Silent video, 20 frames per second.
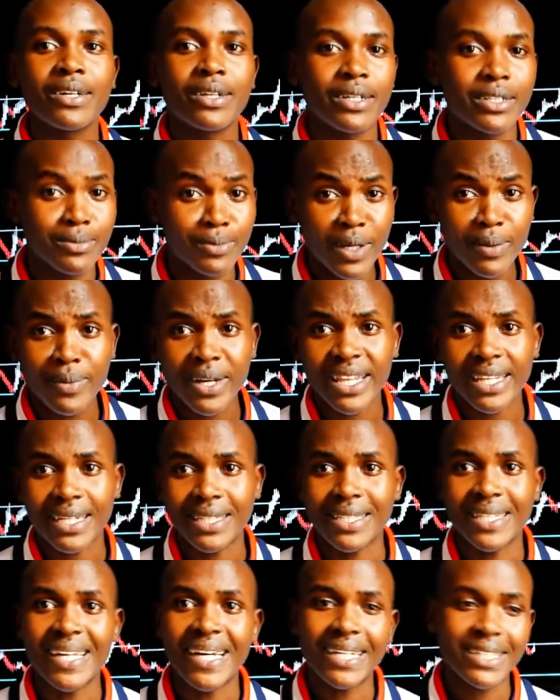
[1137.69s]
Remember
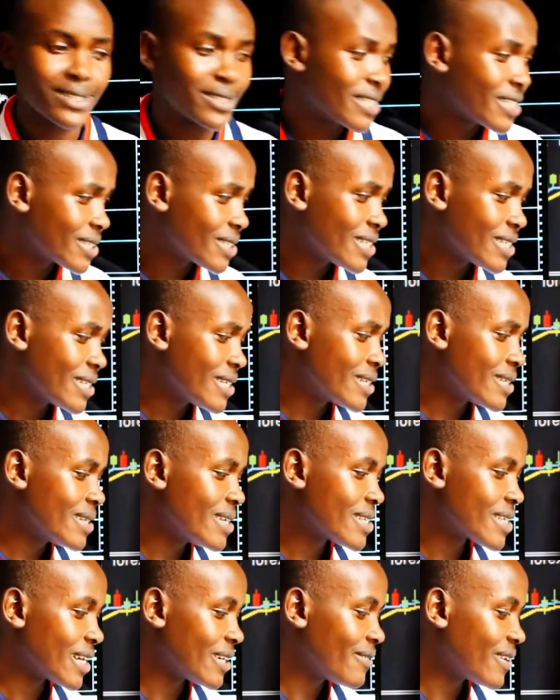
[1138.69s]
that there are these
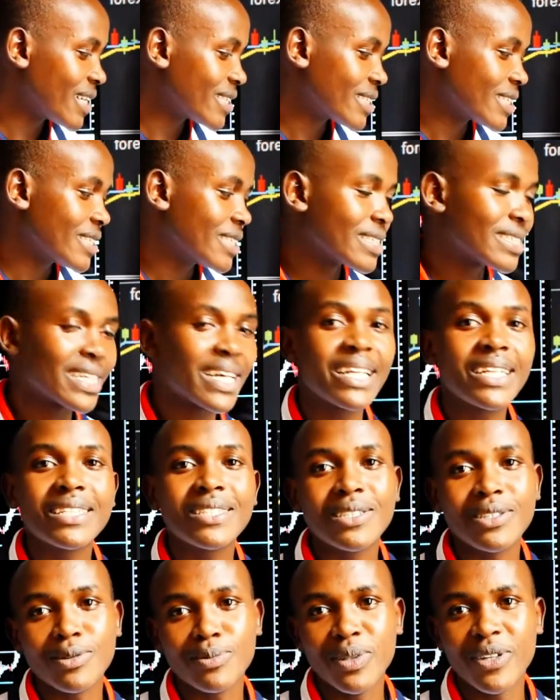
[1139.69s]
disadvantages, and
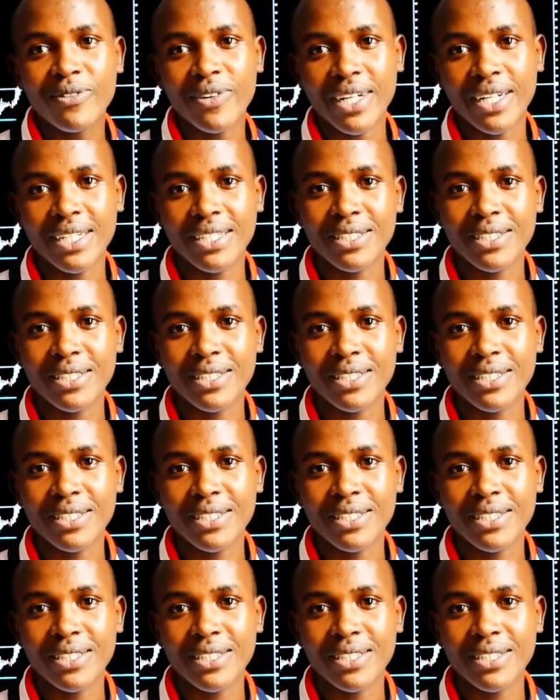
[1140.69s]
it will be very